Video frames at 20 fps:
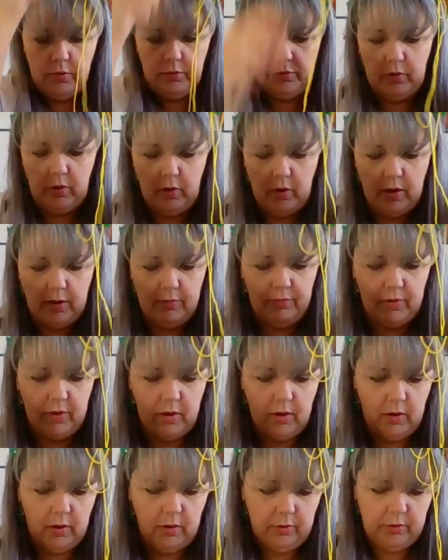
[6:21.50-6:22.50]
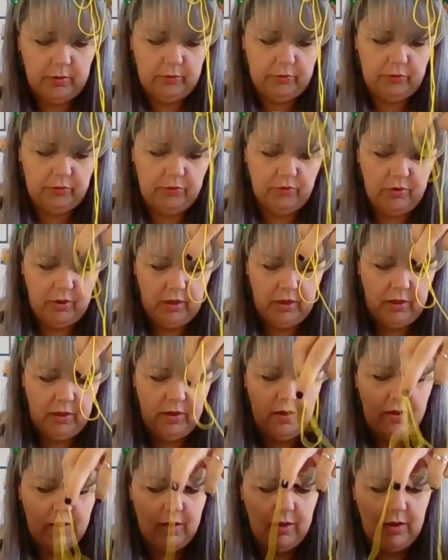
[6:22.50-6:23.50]
so I've got all the string
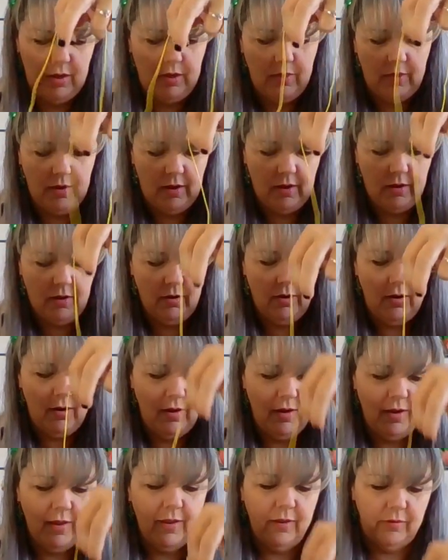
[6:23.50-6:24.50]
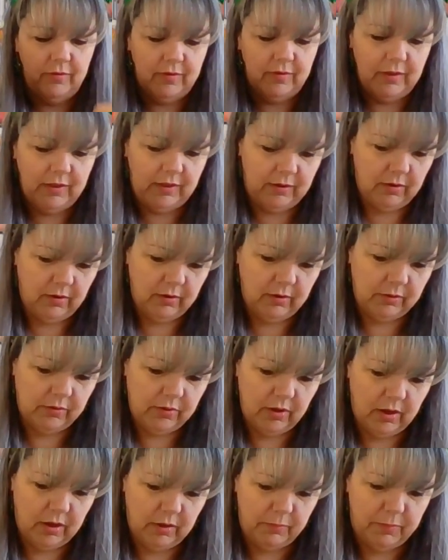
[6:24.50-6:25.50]
in there sitting on
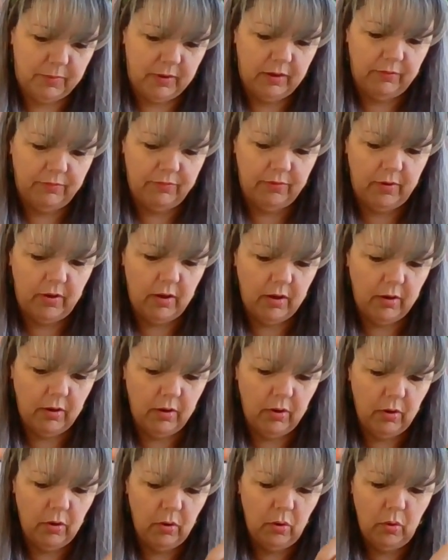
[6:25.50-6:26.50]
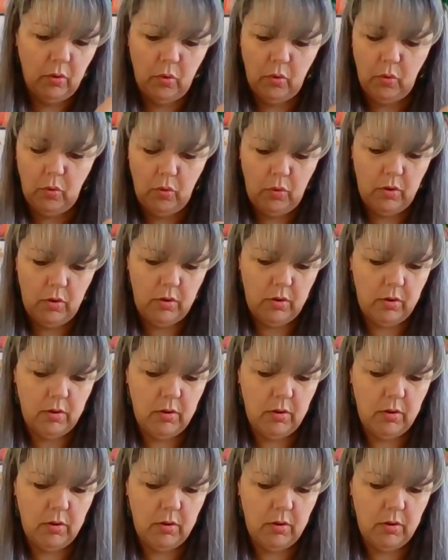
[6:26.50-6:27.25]
top of, oh,